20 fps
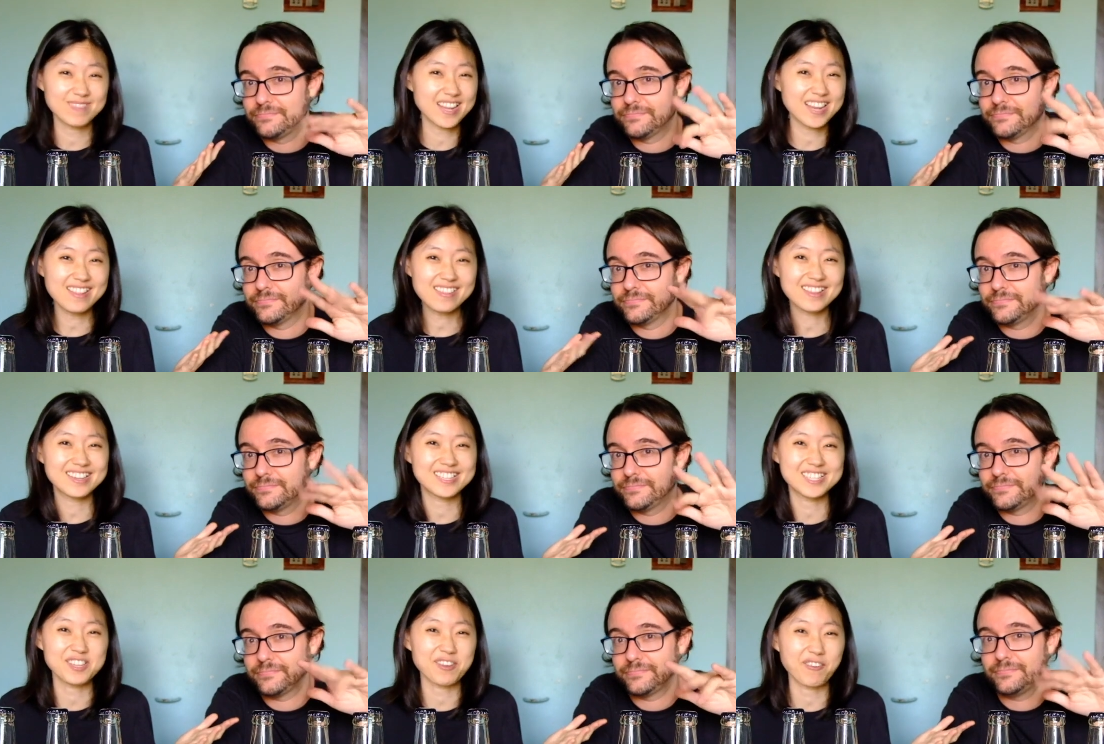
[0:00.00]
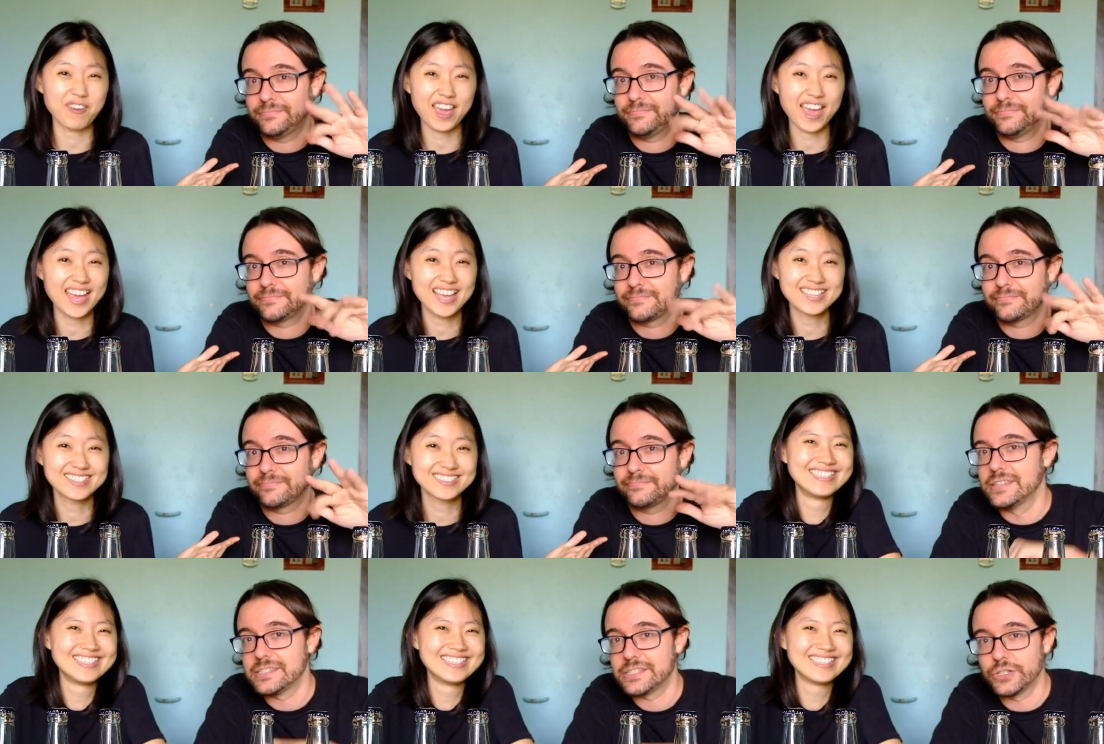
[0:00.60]
Speaker 1: anything is okay.
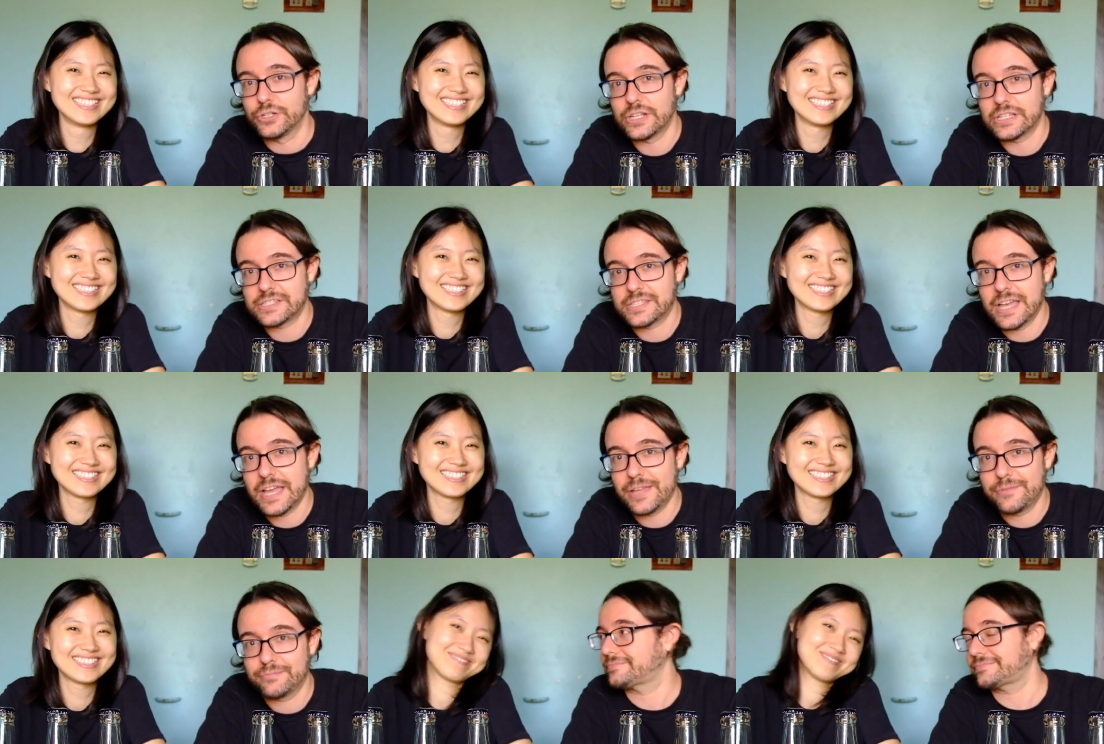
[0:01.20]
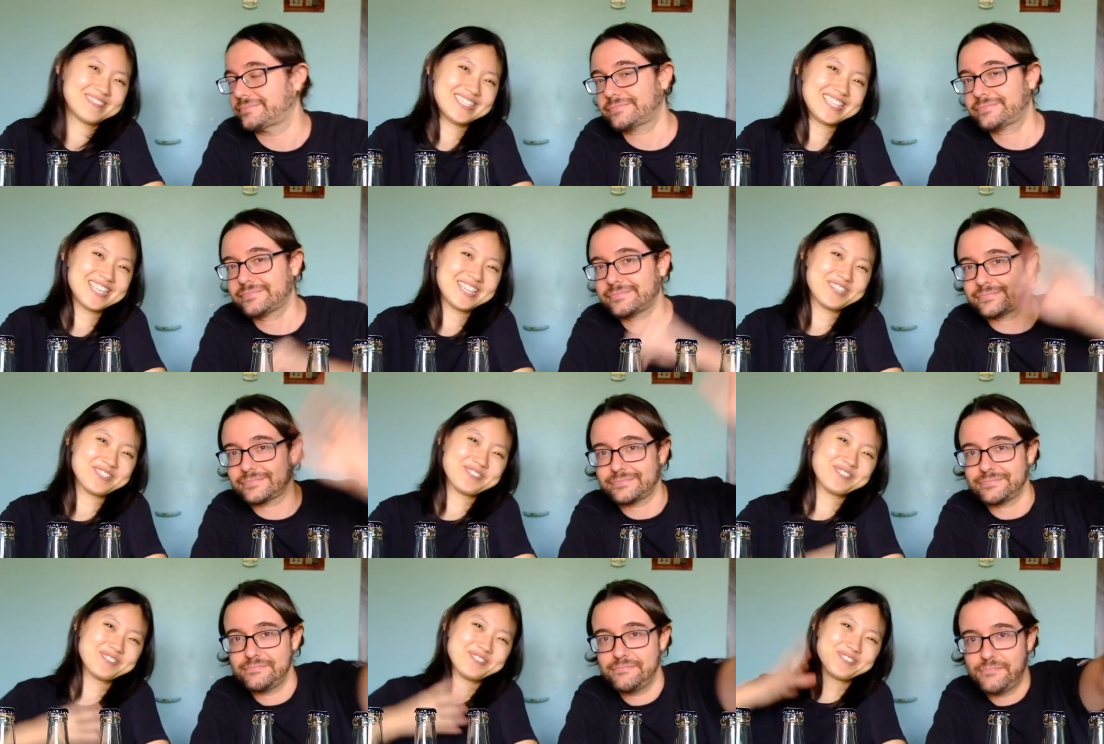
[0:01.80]
Speaker 2: See you next time.
Speaker 1: See
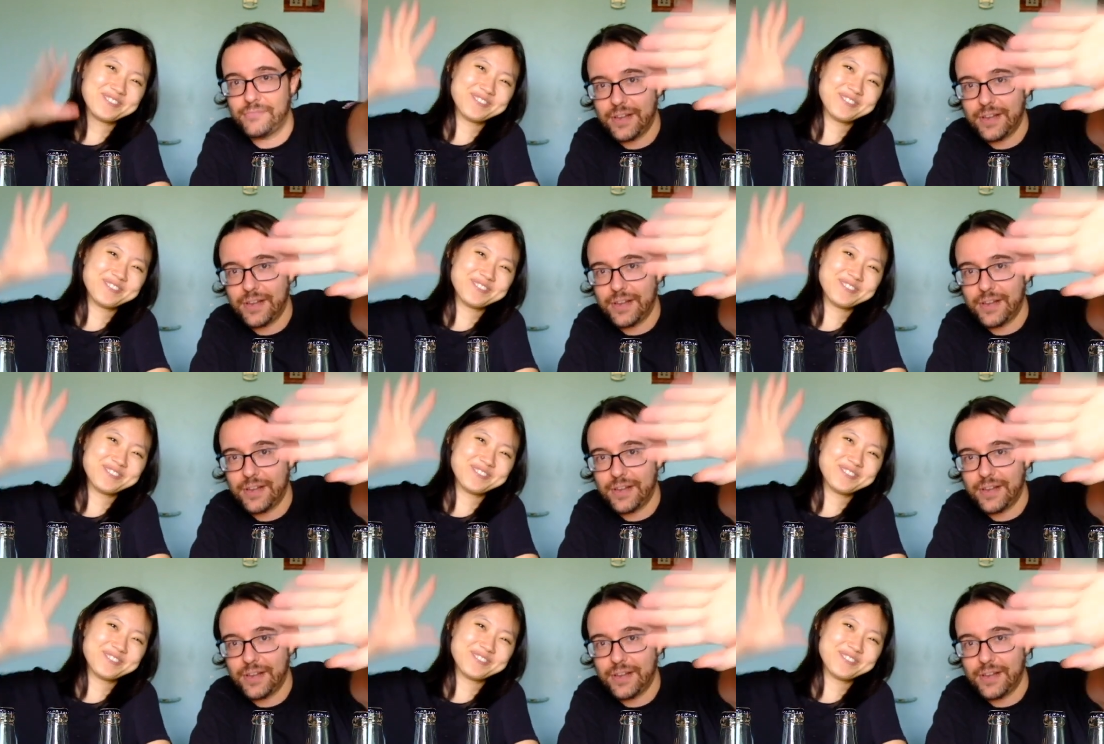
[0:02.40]
you.